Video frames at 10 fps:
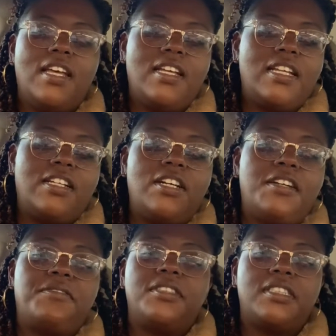Not, I
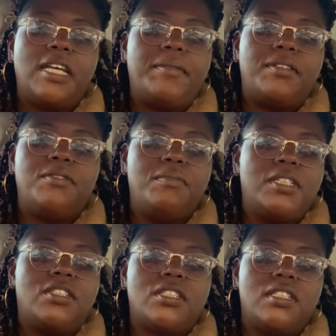don't want to stab it too
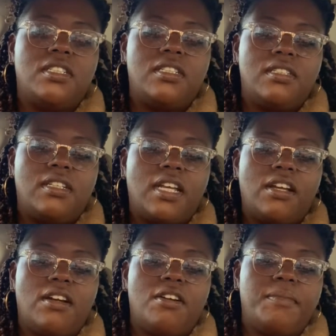much and then like
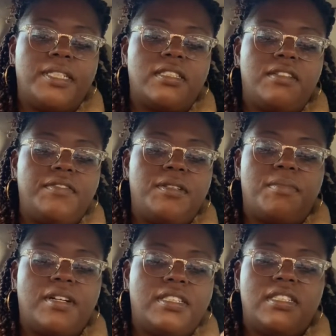hurt myself in the
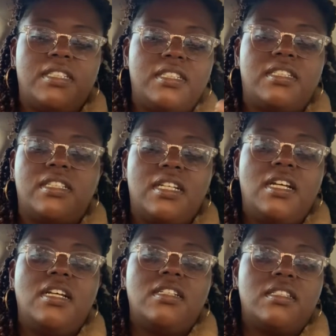process.
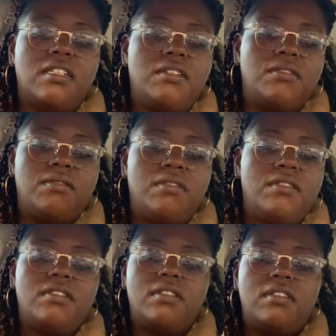So
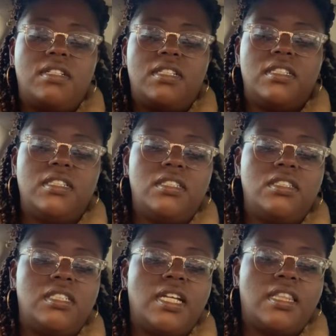
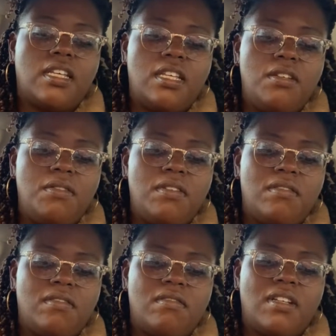she's not the
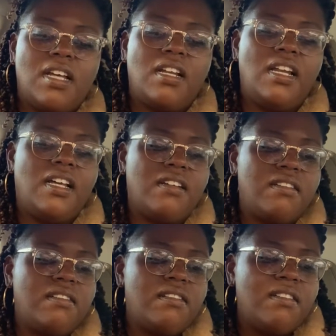cutest. She got a lot of
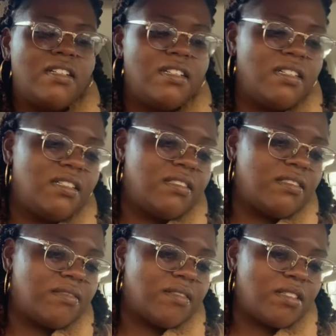
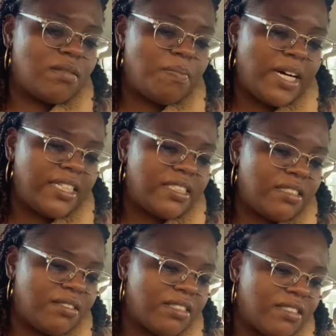spots
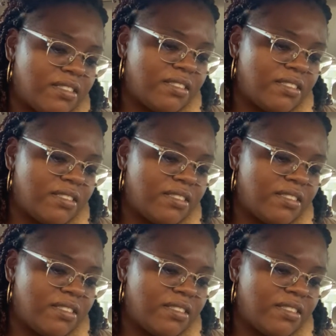on her.